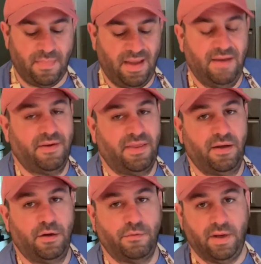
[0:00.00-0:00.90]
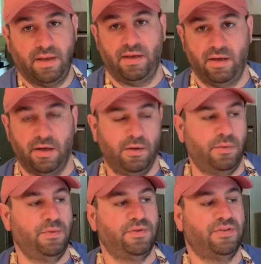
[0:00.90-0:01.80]
everything ready to
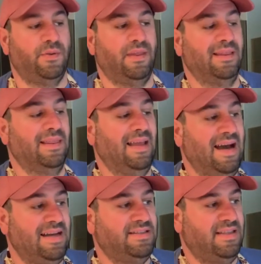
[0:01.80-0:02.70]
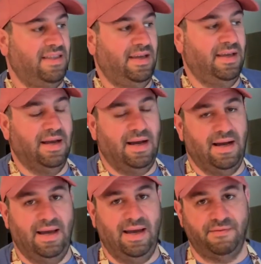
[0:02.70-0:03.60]
go. So the last thing
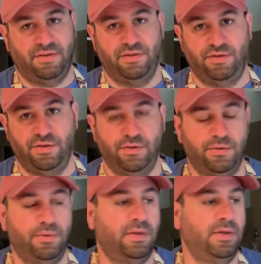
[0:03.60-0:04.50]
I have to do